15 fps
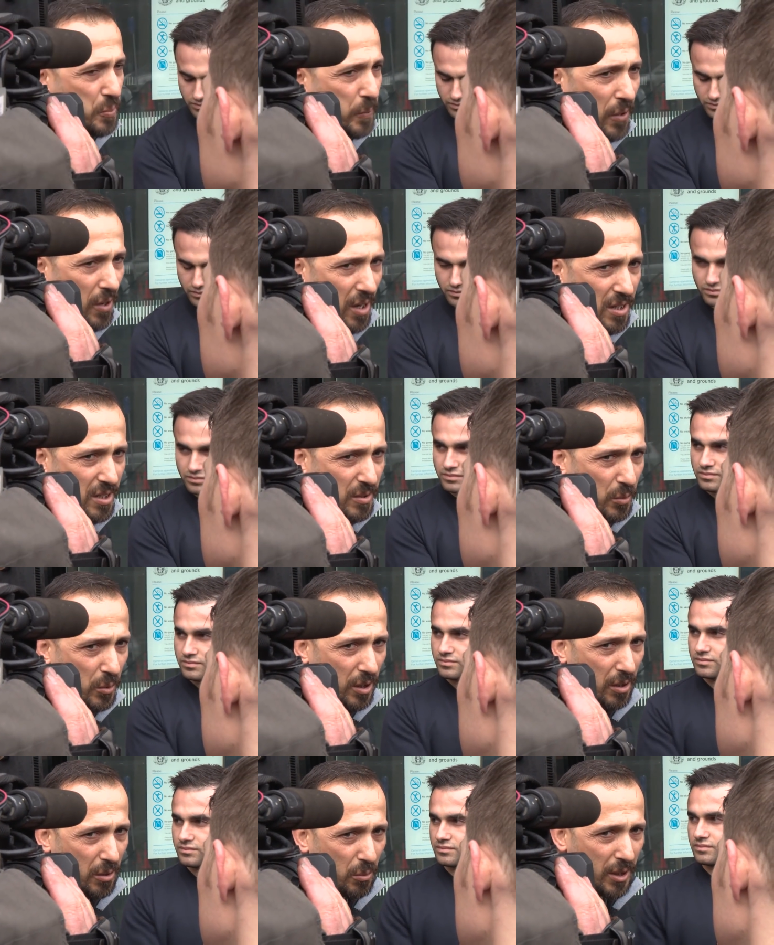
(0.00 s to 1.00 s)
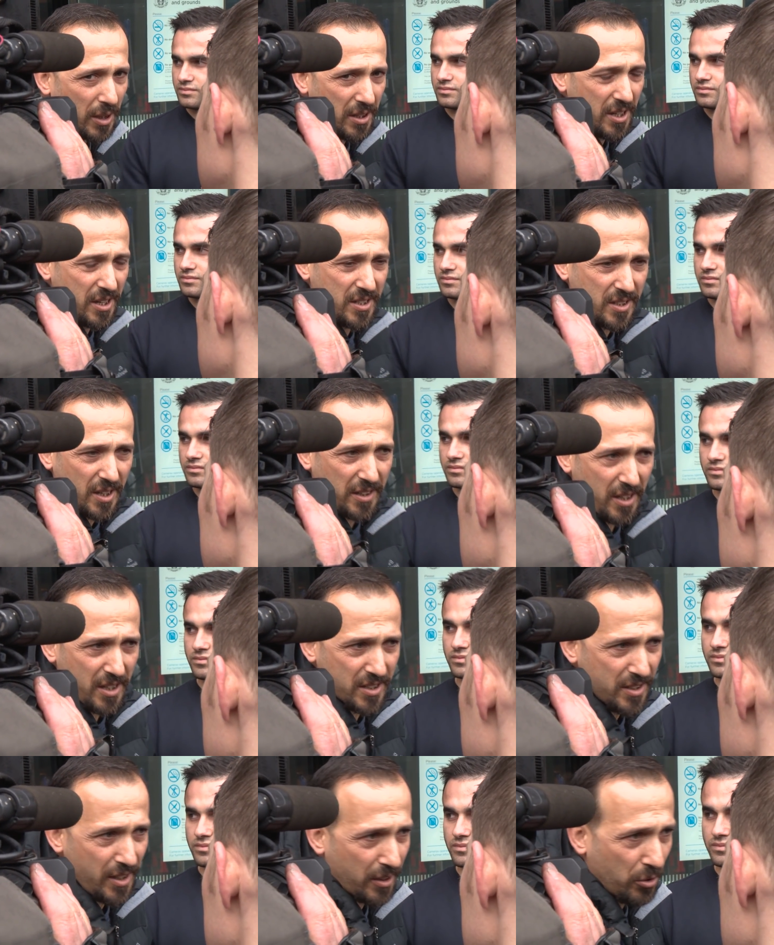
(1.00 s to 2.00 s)
Speaker 1: surprised or what he said, he
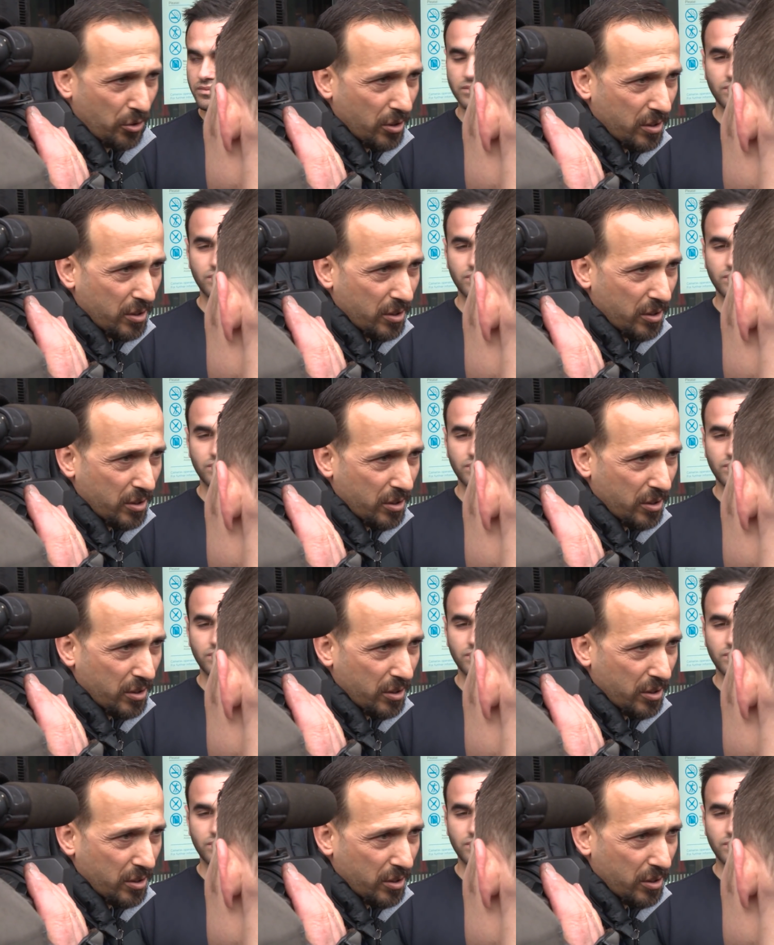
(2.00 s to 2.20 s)
is not